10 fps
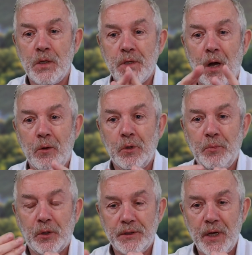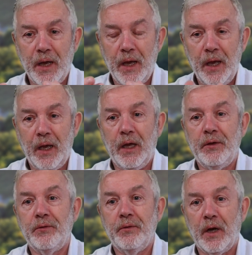So I would book a day
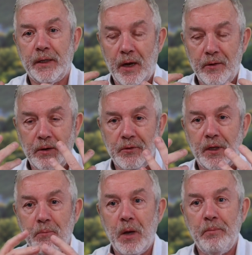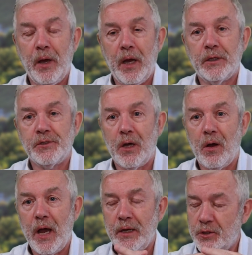ahead. I carried everything in my pack, so
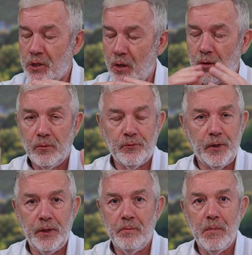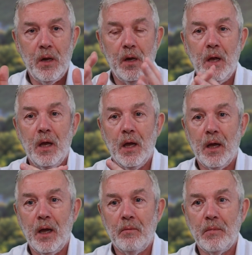I had total freedom.
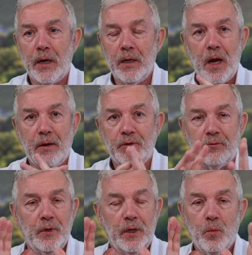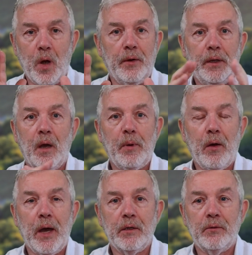I didn't have to really worry
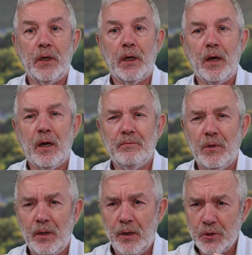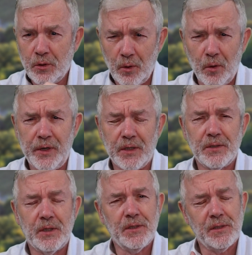about anything, and it was
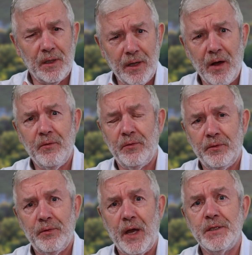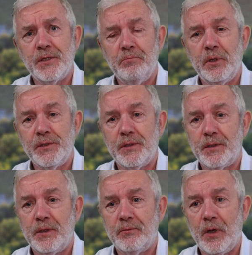glorious. I just love that
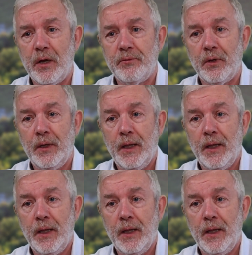simplicity of life.